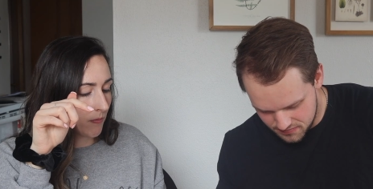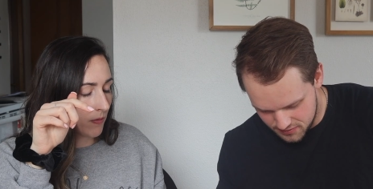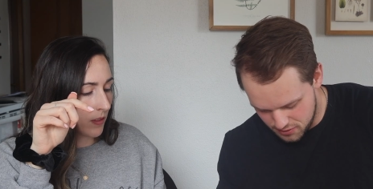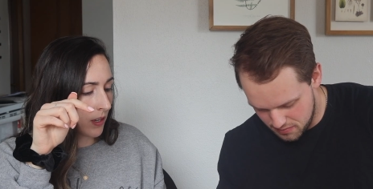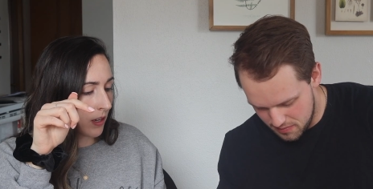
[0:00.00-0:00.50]

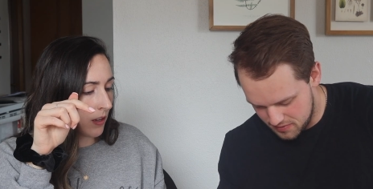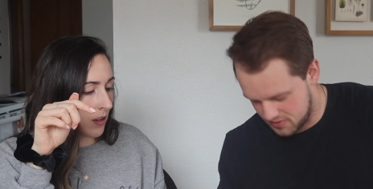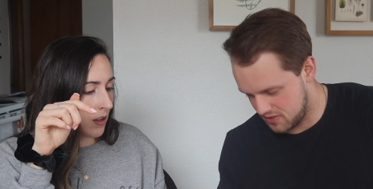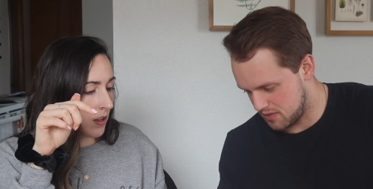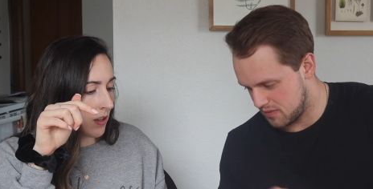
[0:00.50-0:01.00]
Speaker 1: So maybe
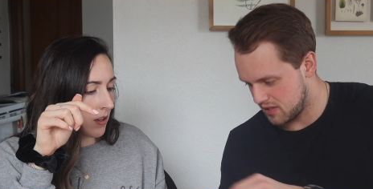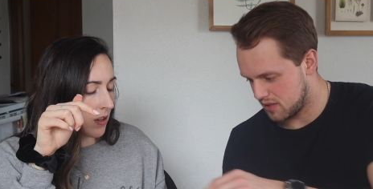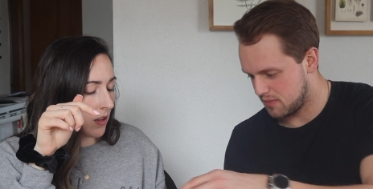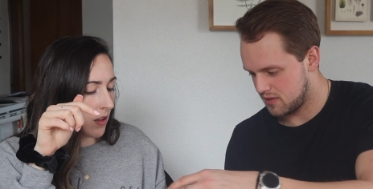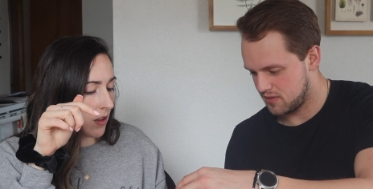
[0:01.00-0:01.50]
it's just gonna be
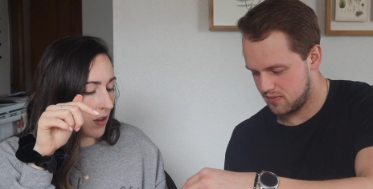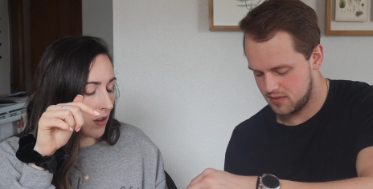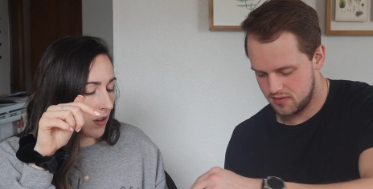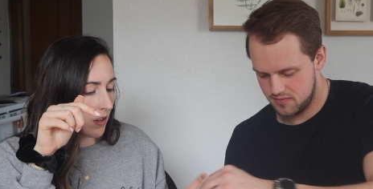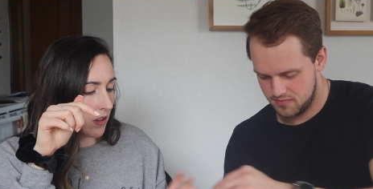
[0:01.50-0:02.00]
like the pretzel
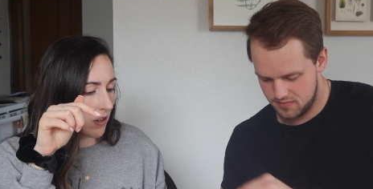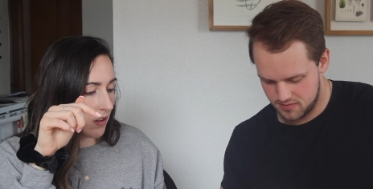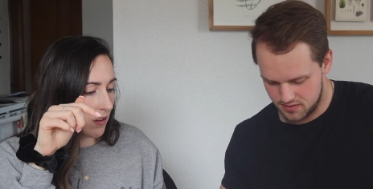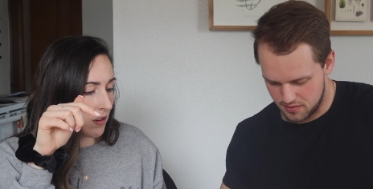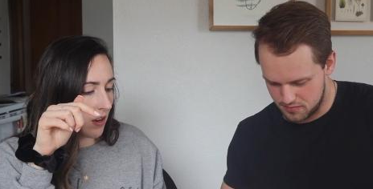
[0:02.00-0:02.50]
one.
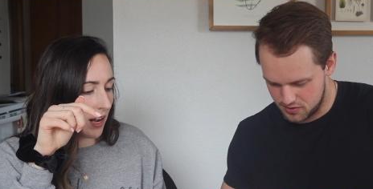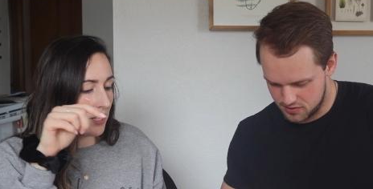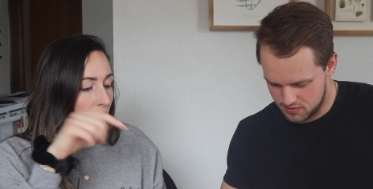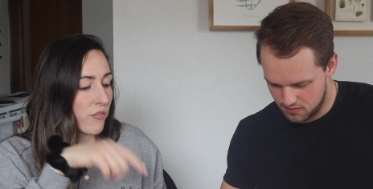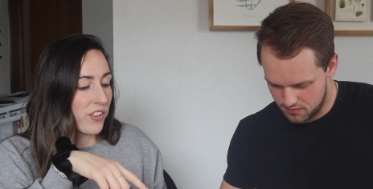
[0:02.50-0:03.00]
Speaker 2: Yeah.
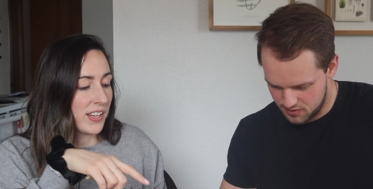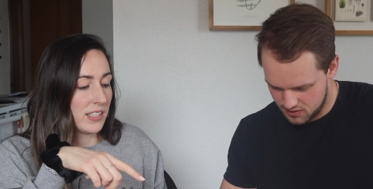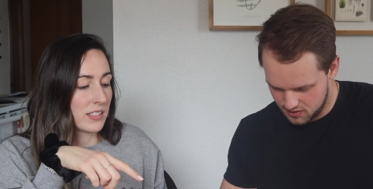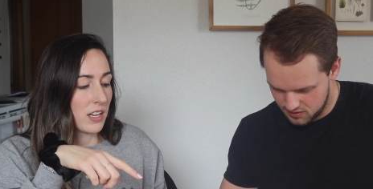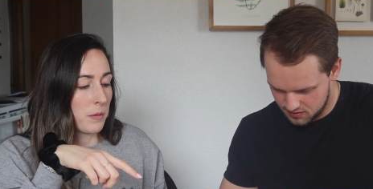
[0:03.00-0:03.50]
I don't feel
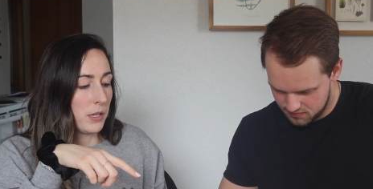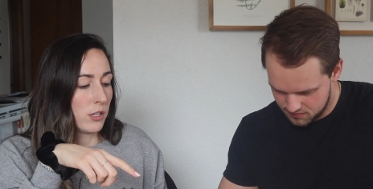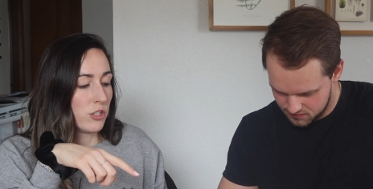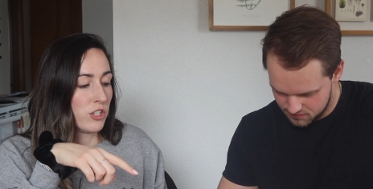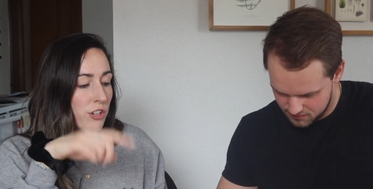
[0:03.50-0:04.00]
like it's gonna be
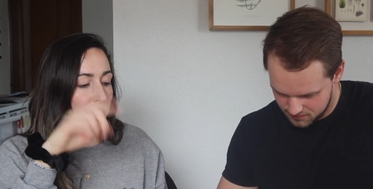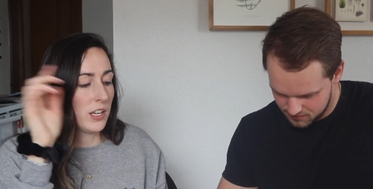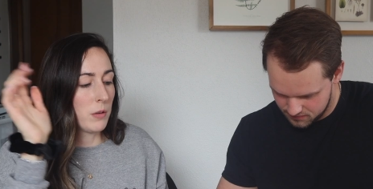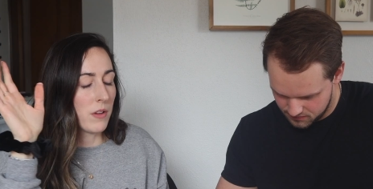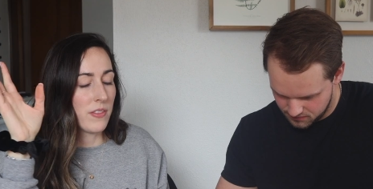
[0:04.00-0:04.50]
good chilled.
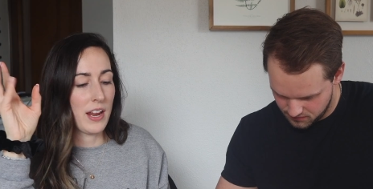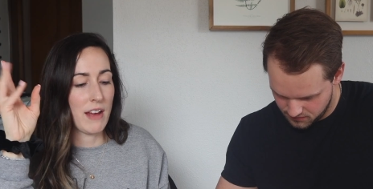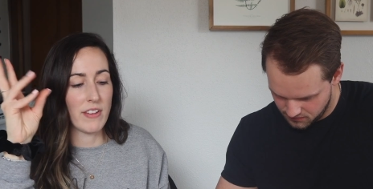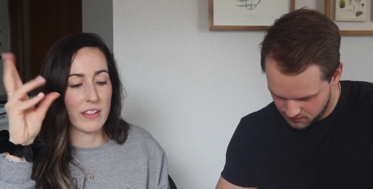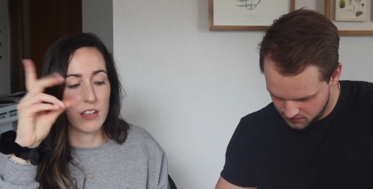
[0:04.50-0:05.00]
Anyone that
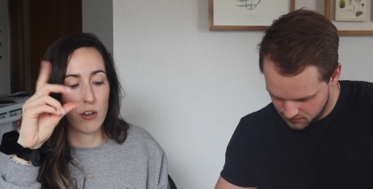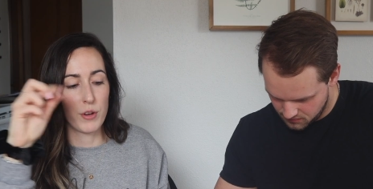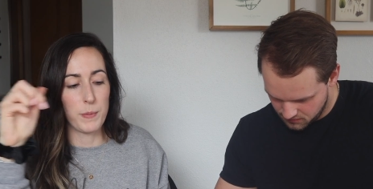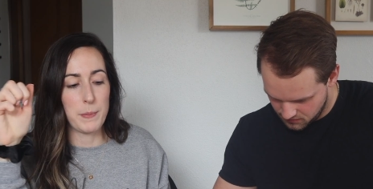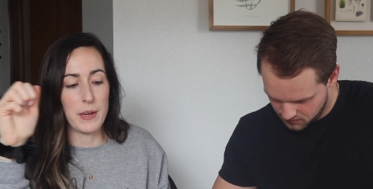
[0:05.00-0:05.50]
have like the
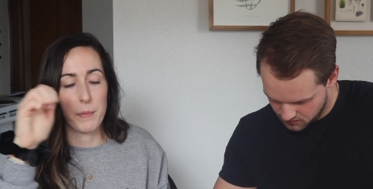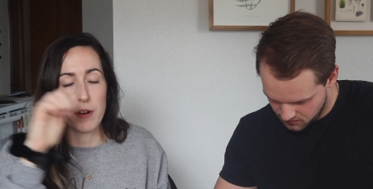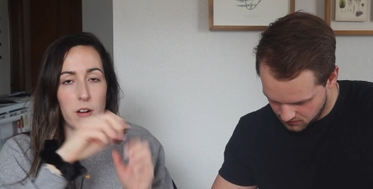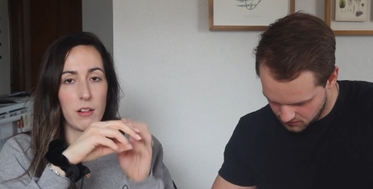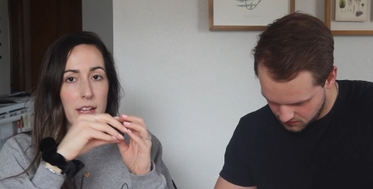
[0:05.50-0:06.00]
creamy peanut
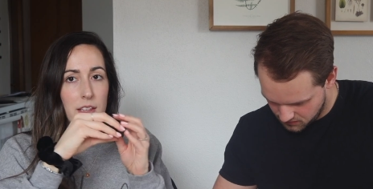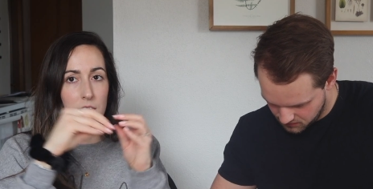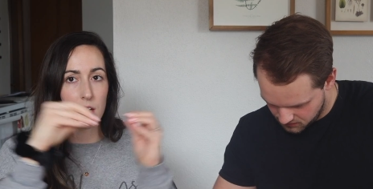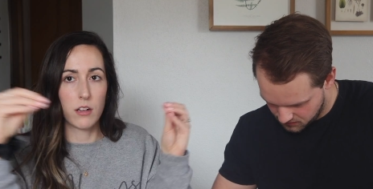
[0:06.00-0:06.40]
butter or like the